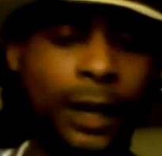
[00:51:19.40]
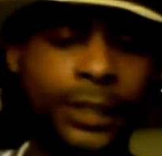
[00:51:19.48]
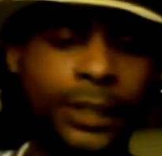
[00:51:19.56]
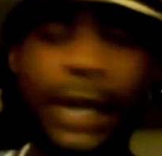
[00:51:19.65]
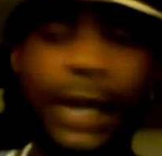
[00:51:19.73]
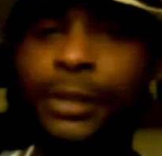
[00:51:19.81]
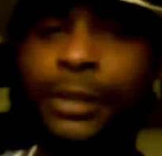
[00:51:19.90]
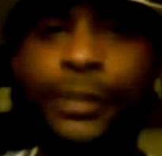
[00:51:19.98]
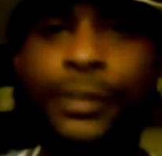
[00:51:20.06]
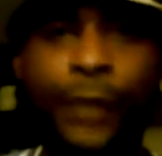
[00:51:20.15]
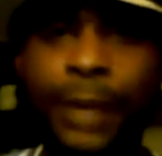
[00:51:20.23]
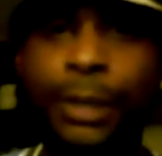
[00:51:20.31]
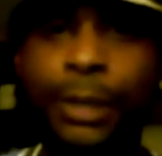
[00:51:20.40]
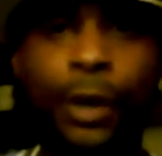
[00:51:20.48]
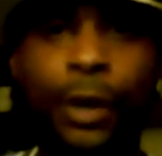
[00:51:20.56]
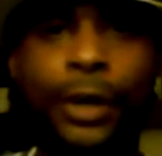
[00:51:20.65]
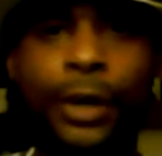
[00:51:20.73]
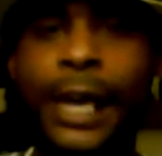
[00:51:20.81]
Terrence Freeman
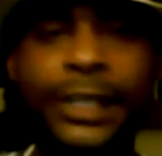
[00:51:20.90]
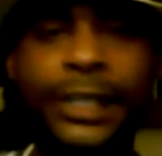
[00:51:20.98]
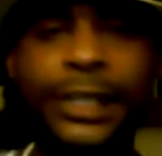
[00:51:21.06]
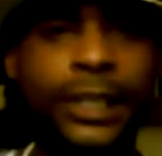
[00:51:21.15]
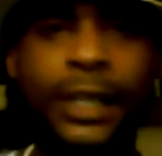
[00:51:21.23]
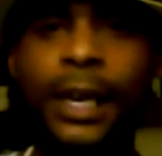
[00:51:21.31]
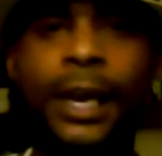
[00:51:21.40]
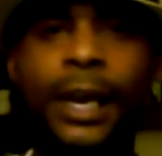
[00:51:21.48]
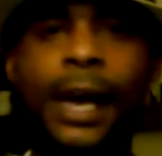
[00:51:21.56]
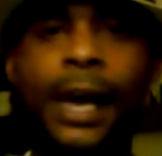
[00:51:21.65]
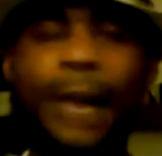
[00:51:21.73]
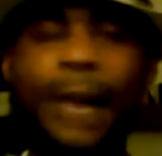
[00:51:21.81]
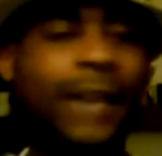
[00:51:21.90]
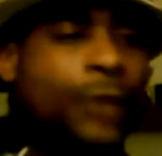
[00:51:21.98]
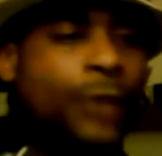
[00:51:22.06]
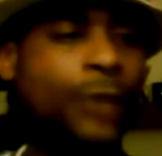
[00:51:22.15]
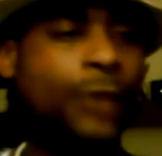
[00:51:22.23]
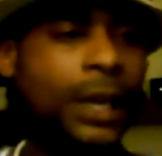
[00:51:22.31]
or Nesta. I
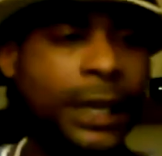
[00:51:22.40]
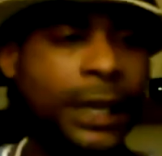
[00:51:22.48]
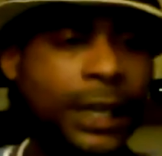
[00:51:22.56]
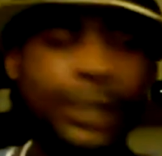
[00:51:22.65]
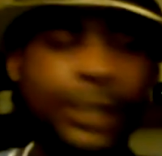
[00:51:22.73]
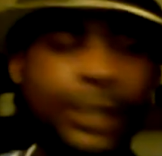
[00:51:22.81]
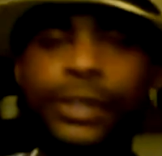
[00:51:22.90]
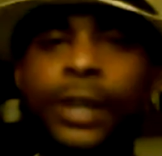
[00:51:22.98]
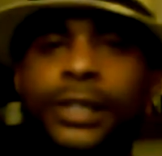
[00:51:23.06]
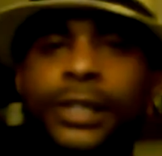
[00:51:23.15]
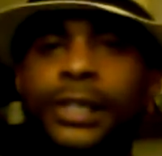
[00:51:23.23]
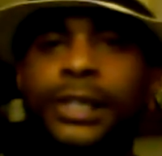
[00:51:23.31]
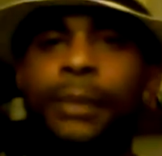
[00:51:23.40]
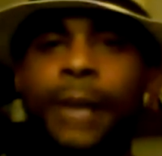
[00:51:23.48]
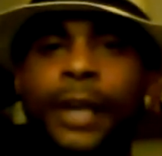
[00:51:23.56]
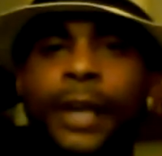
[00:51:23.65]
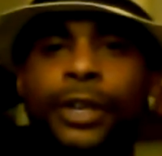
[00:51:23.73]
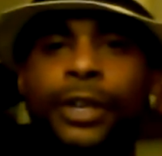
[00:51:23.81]
really might need to talk to
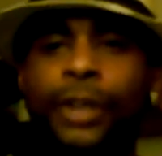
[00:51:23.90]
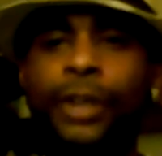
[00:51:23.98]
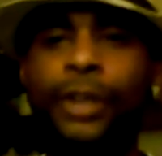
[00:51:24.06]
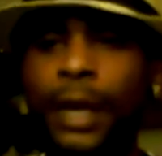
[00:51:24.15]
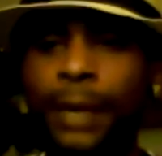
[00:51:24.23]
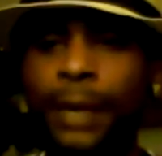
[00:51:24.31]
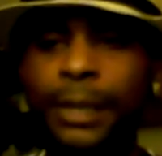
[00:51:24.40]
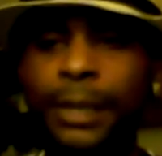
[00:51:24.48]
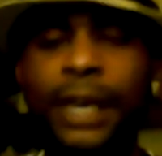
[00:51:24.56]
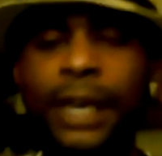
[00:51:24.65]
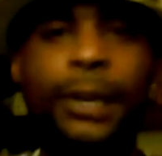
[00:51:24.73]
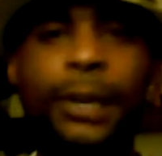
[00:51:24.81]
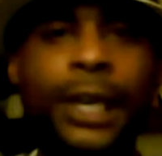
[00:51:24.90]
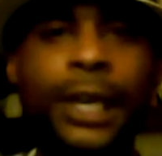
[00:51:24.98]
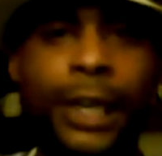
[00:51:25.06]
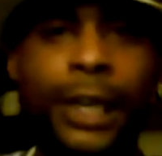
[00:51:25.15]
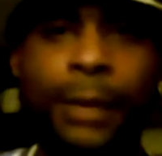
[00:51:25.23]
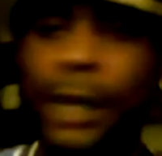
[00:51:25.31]
somebody. You know what? Let me give them a
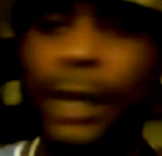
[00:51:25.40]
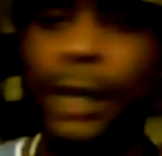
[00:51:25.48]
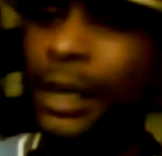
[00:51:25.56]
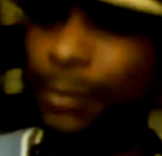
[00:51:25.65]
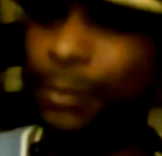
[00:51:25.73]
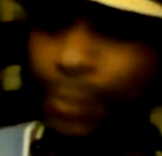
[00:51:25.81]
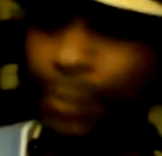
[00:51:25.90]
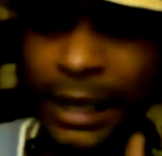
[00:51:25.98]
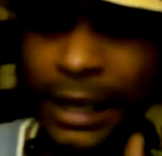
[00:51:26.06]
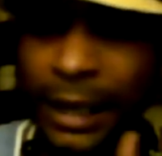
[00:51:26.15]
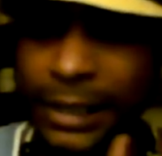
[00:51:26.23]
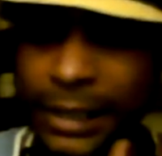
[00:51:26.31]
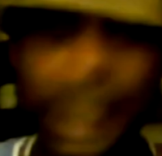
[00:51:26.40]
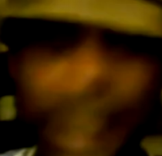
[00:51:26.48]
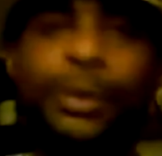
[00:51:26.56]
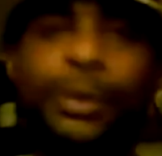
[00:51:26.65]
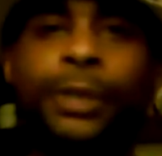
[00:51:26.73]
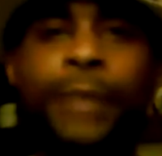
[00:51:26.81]
hit up. Be
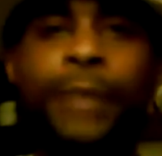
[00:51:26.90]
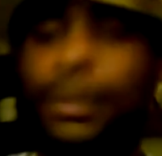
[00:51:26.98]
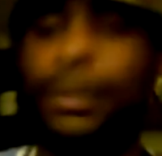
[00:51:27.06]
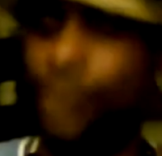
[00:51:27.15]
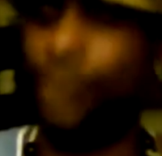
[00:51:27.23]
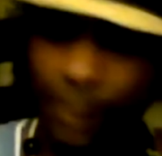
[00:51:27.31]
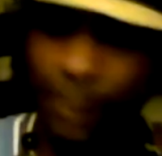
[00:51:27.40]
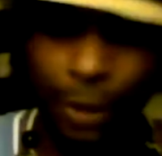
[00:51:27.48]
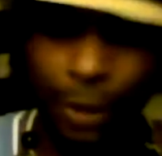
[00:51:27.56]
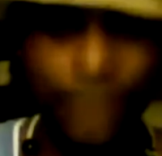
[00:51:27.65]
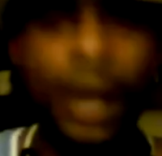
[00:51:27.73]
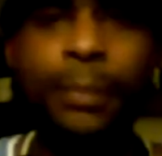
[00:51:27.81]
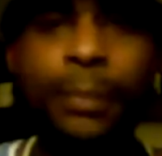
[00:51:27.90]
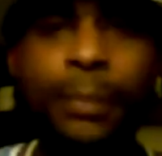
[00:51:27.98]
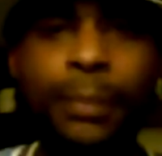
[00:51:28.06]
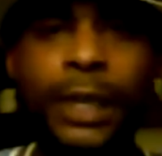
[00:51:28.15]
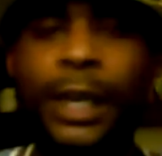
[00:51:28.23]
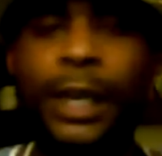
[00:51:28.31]
accessible to people. Give them your
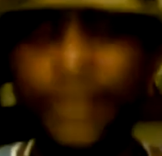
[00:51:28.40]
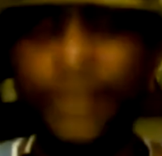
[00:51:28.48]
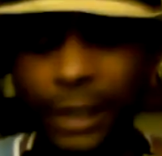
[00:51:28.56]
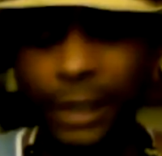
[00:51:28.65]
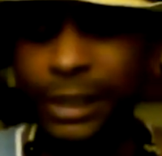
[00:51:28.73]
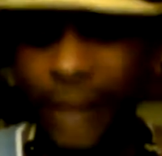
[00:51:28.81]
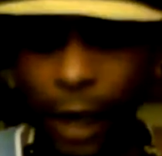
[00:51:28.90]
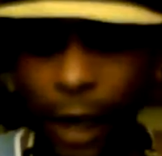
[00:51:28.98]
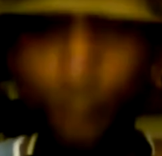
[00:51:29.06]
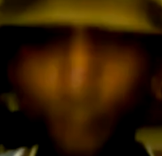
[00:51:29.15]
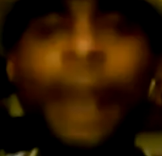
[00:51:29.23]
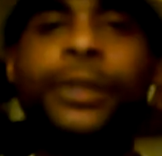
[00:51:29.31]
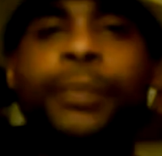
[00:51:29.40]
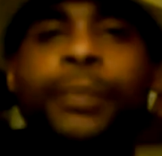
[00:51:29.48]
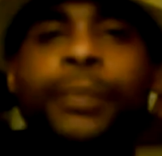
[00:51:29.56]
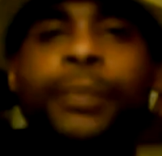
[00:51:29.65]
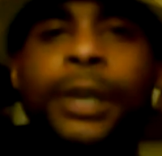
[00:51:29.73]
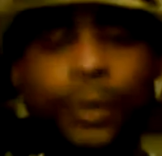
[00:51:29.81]
number. Just help out the
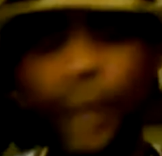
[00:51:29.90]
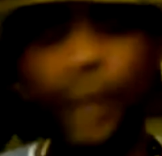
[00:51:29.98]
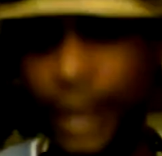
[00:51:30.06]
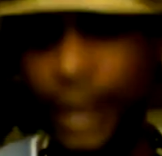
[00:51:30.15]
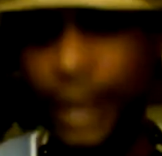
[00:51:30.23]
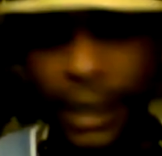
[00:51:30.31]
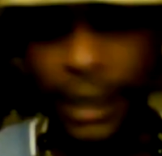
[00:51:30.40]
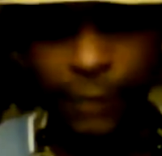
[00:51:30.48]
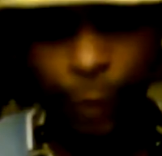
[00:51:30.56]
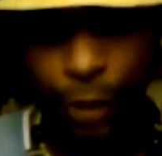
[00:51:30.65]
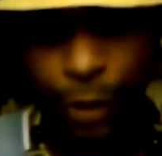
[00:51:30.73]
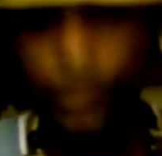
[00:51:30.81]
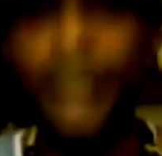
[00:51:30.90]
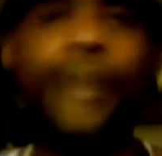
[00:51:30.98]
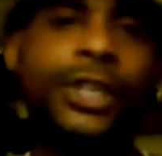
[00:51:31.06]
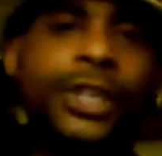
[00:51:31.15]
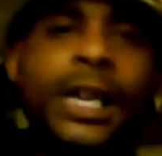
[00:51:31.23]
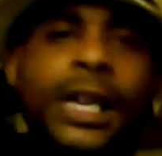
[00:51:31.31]
people, even when you write
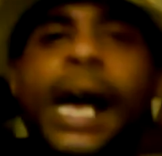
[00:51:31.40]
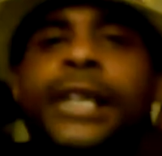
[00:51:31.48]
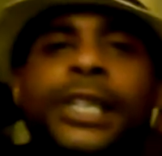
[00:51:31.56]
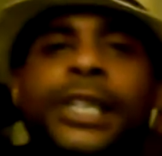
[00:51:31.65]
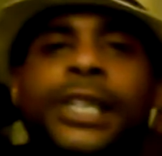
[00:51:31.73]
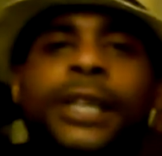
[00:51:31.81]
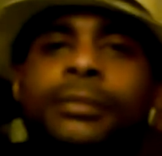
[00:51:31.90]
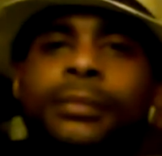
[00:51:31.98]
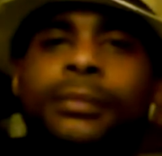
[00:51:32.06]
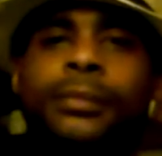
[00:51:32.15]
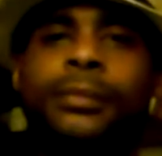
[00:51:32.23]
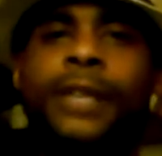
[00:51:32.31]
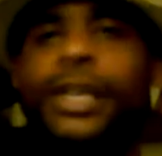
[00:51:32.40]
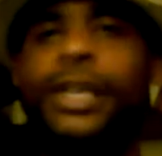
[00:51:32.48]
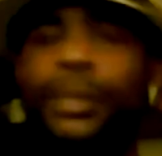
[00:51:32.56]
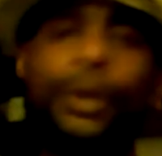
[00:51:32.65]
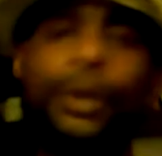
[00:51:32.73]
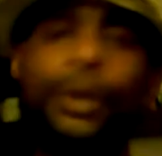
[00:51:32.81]
out your content. Let
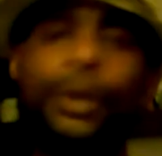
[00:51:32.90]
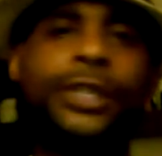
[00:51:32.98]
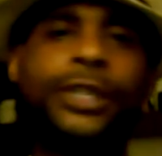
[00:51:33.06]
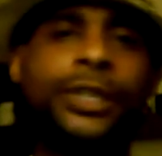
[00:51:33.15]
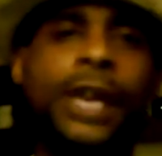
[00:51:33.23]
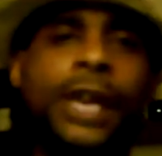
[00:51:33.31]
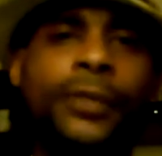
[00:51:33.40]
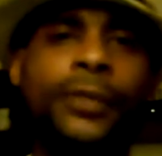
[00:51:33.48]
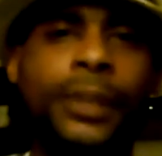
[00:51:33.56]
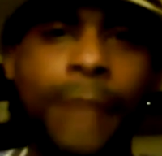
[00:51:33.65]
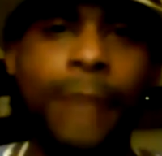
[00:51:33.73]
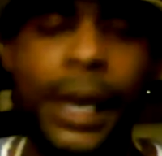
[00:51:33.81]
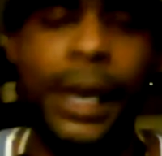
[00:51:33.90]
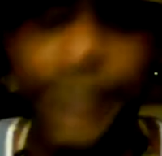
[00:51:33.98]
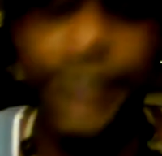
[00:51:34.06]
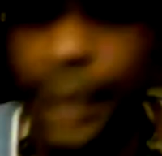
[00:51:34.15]
them know that you're there for them, guys.